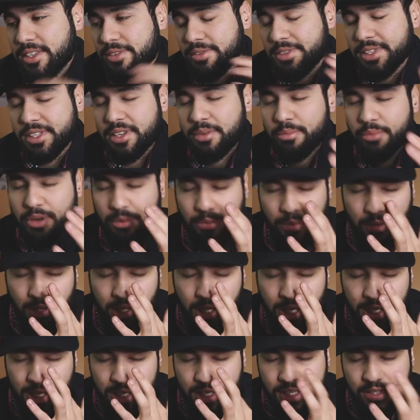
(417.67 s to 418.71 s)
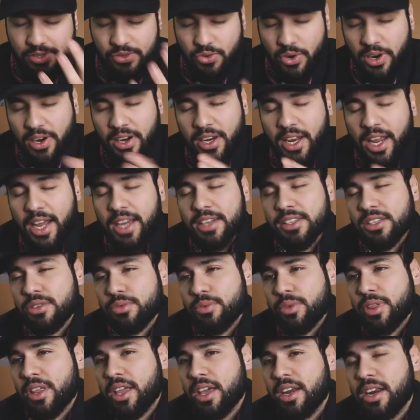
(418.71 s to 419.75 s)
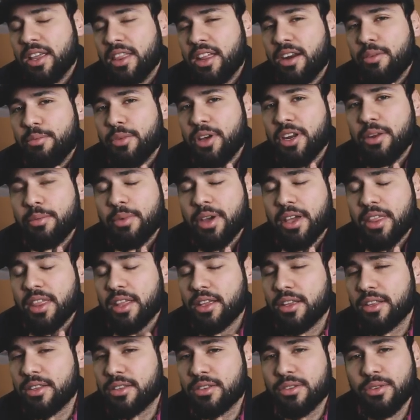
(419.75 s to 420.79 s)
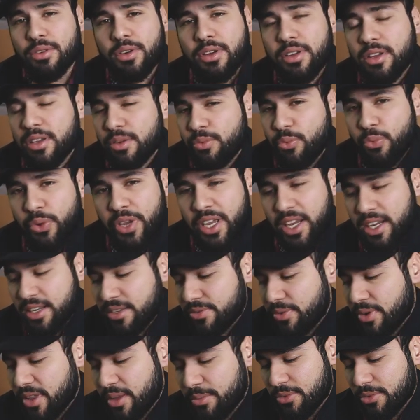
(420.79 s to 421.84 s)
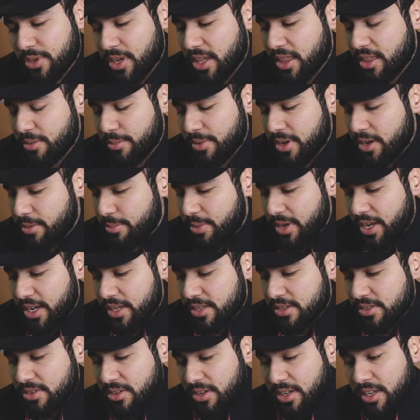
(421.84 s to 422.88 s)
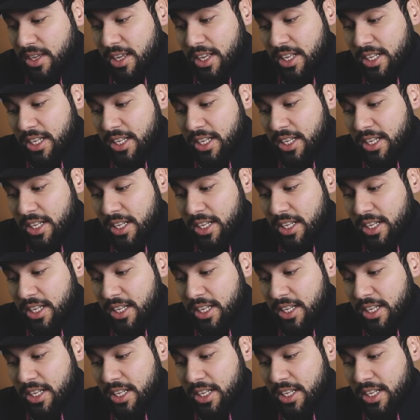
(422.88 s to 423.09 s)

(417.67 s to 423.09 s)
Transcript: I've seen people struggle actually with getting their money back. They, it took weeks for to get the money back. So